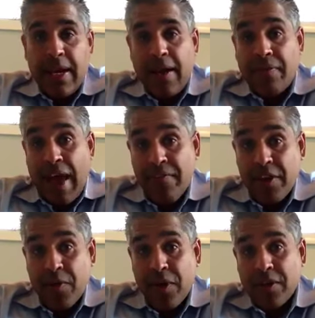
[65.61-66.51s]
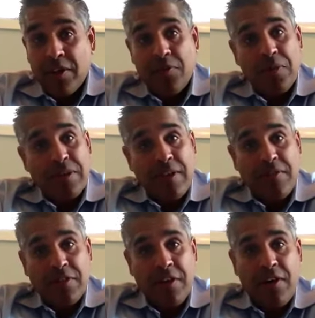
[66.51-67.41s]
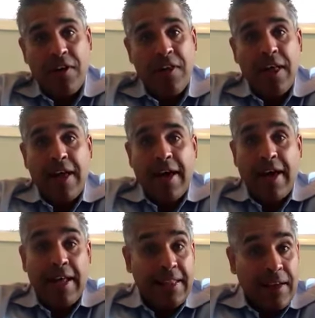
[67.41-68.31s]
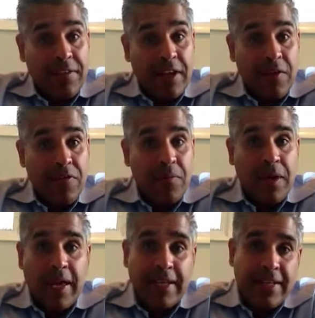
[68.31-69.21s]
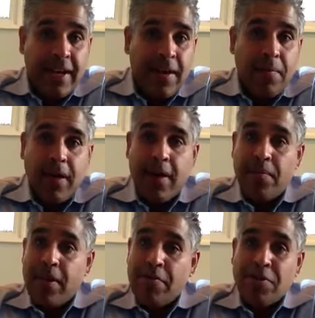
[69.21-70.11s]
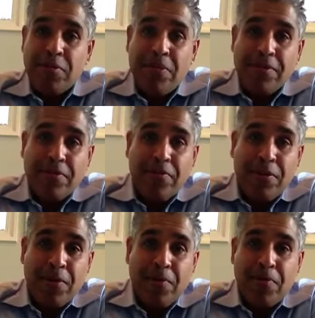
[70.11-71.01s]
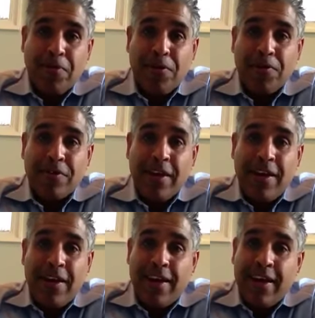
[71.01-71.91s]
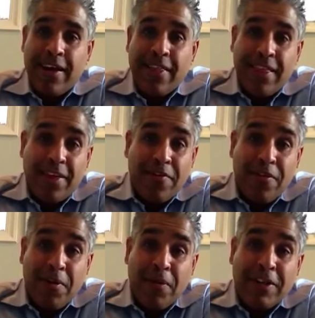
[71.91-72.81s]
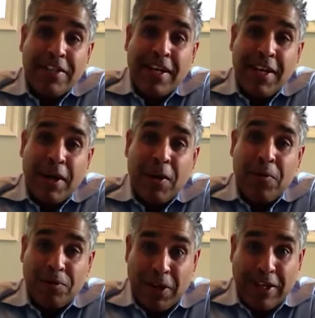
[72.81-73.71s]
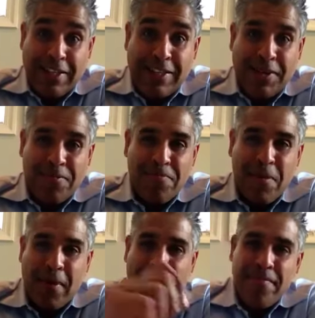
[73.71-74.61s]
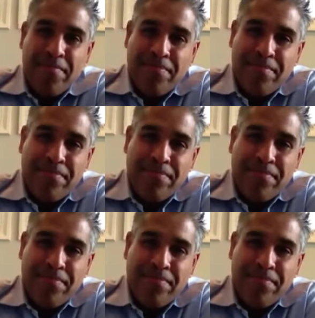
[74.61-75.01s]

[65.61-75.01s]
Uh, if you have any questions, please give us a call. I'd love to hear from you anytime. I'm never too busy for your referrals. thank you very much. Take care, and we'll talk to you soon. Bye bye.